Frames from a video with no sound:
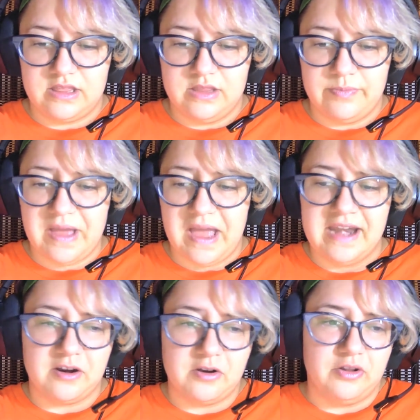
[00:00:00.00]

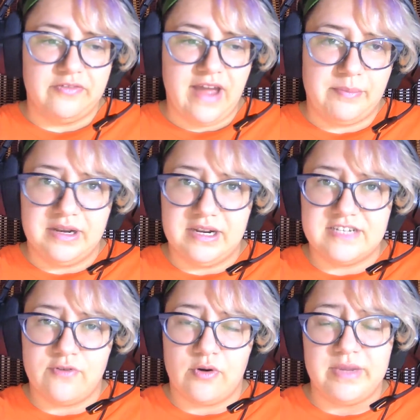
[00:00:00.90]
pinnacle of
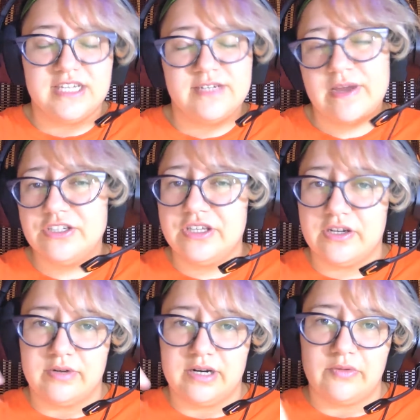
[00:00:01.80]
happiness for me, especially
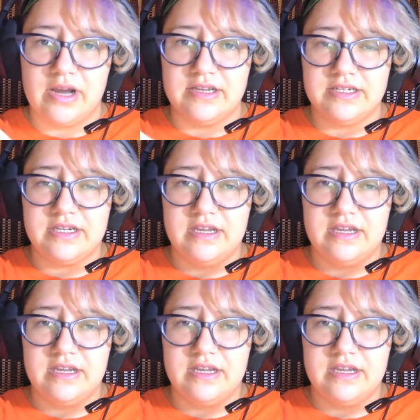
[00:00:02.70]
career wise.